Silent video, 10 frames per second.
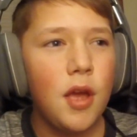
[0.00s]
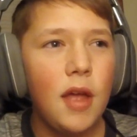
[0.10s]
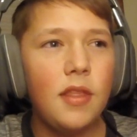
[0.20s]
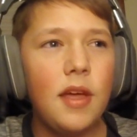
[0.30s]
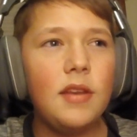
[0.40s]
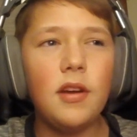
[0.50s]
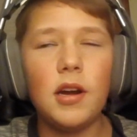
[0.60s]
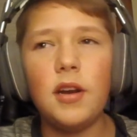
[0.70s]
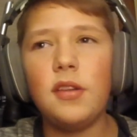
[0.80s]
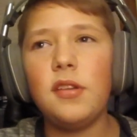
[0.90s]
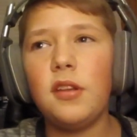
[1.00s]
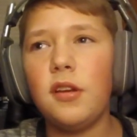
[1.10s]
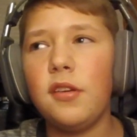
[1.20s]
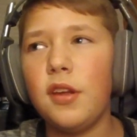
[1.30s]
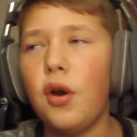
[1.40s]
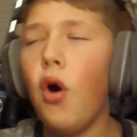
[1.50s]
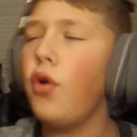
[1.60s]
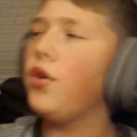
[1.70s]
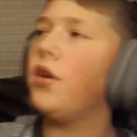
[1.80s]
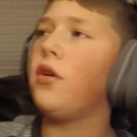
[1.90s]
and then they're gonna sit there and say,
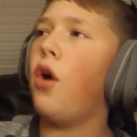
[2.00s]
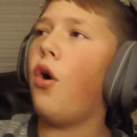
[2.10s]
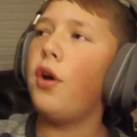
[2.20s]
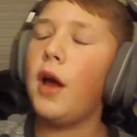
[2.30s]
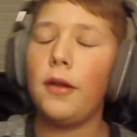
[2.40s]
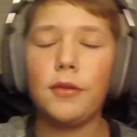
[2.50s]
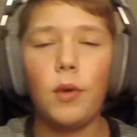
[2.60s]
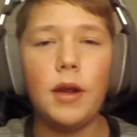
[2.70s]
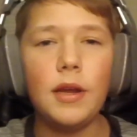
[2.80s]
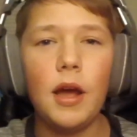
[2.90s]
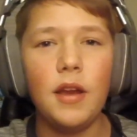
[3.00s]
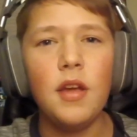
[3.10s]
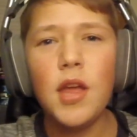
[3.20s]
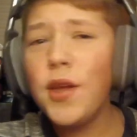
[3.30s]
oh, you didn't call it out, so I died.